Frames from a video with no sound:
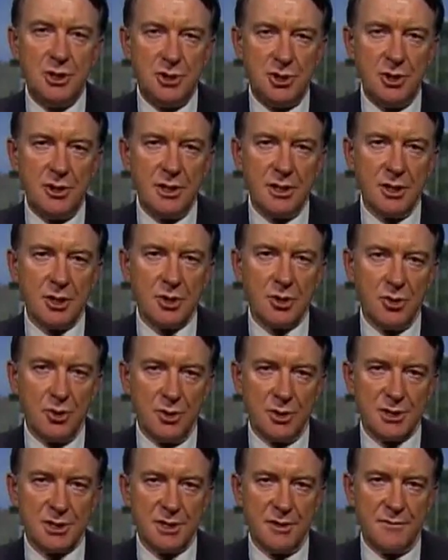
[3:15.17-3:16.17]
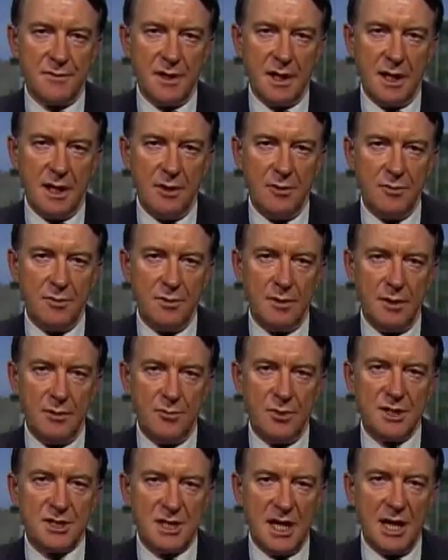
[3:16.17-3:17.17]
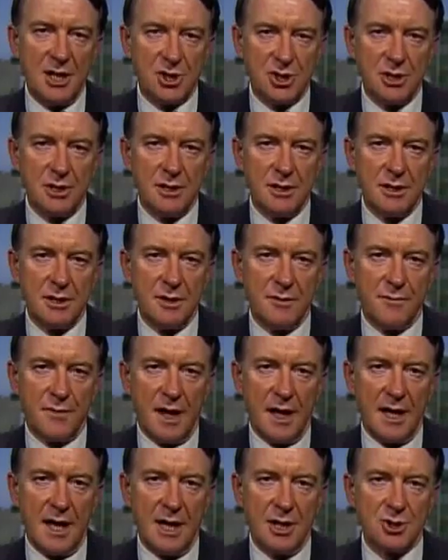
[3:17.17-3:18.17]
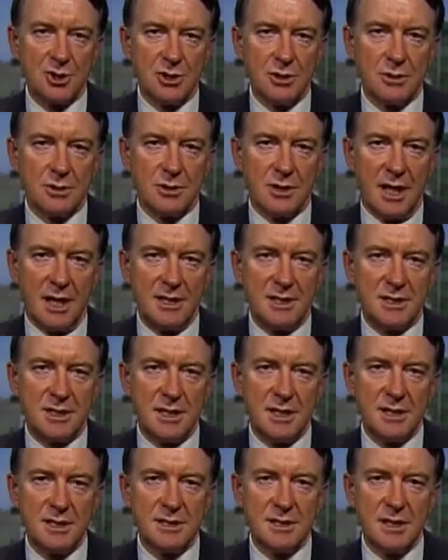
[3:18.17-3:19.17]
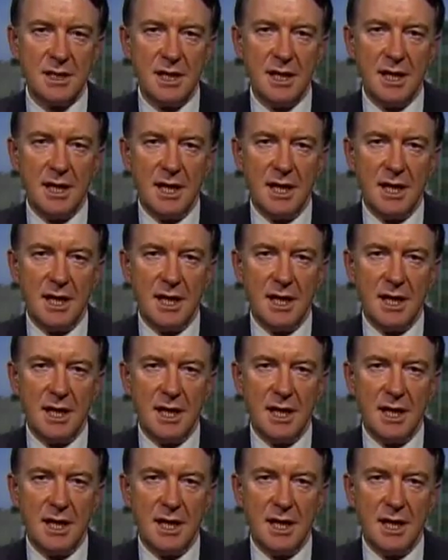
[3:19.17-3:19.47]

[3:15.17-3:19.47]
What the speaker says: during the course of the recession and the financial crisis,